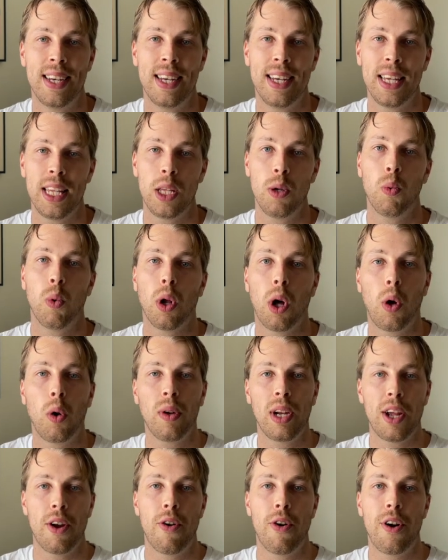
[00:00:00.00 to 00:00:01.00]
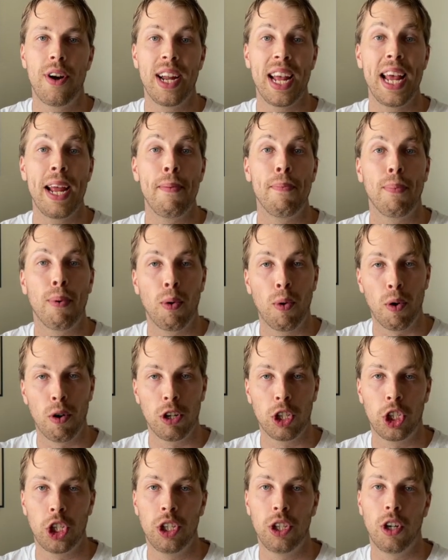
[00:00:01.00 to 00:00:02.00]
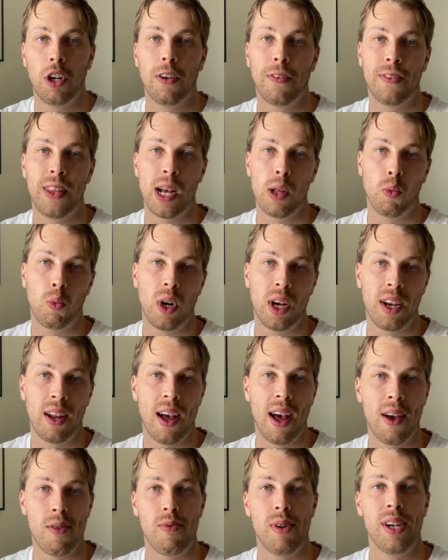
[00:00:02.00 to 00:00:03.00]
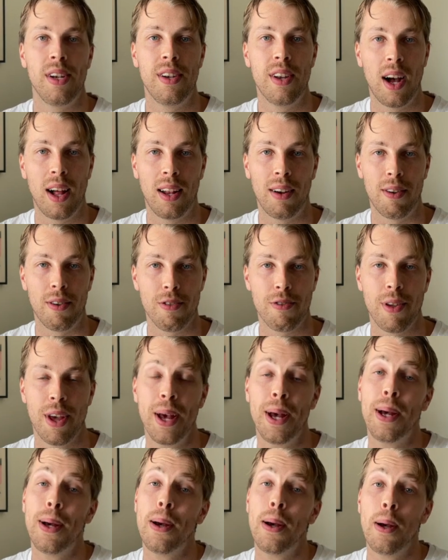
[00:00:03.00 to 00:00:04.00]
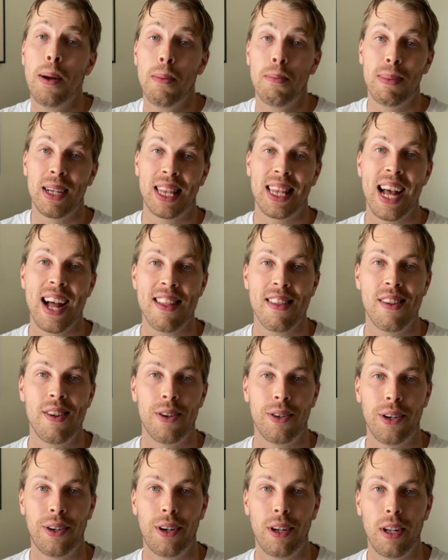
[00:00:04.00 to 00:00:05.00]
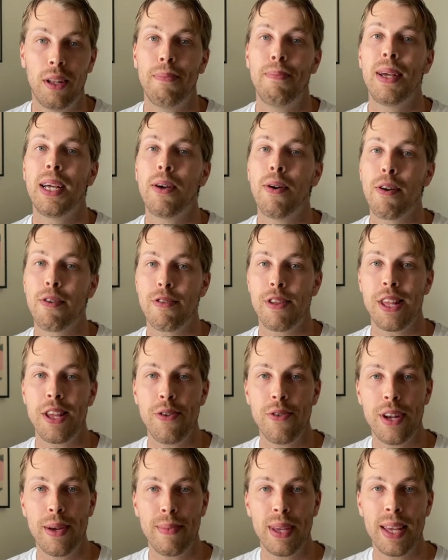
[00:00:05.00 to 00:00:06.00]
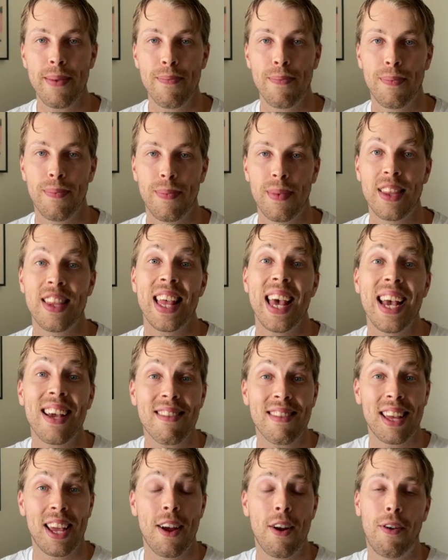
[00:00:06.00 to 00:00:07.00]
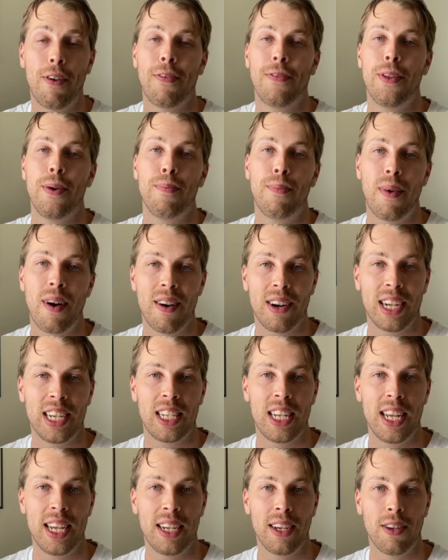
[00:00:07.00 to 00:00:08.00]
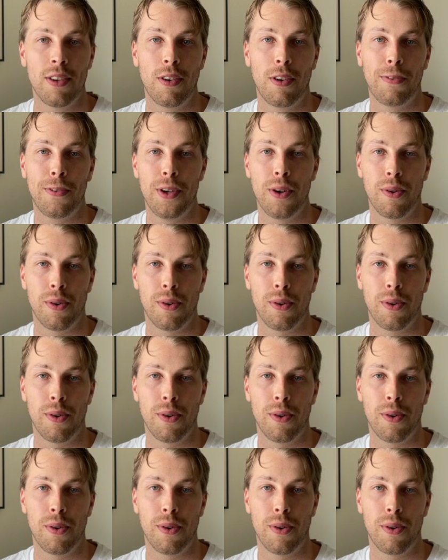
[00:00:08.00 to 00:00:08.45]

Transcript: you will only earn a portion of that $100. But that's not all, because Udemy takes care of the marketing of your